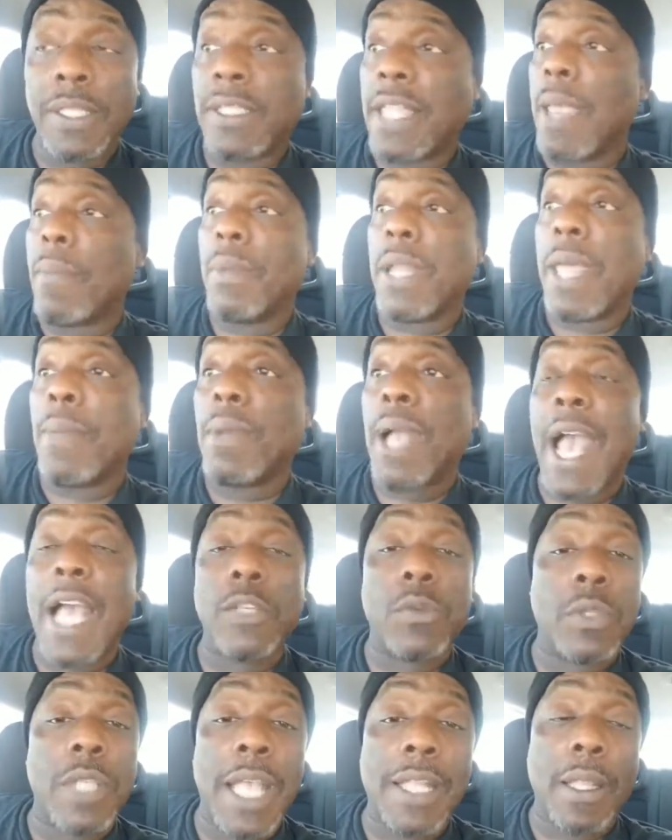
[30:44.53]
them guys
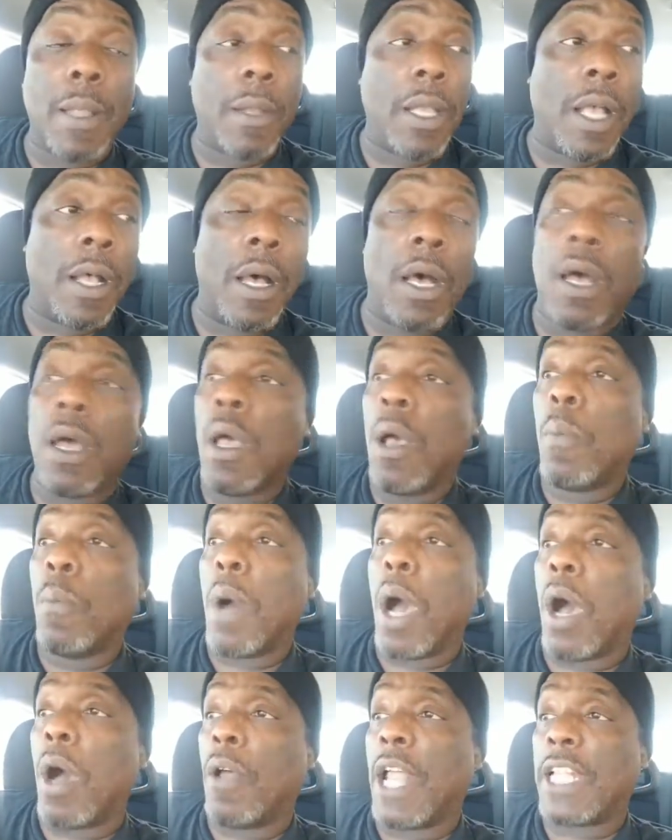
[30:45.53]
was at
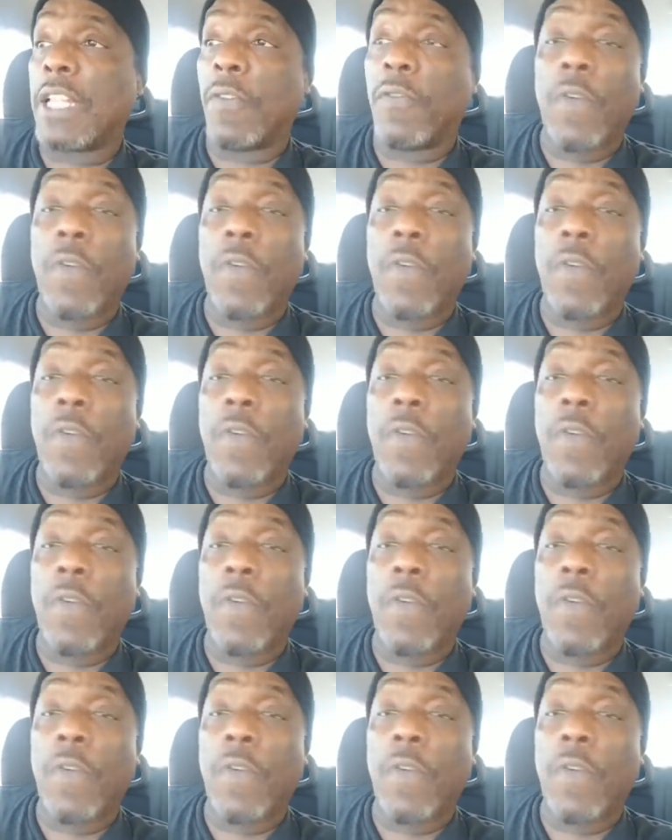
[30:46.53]
the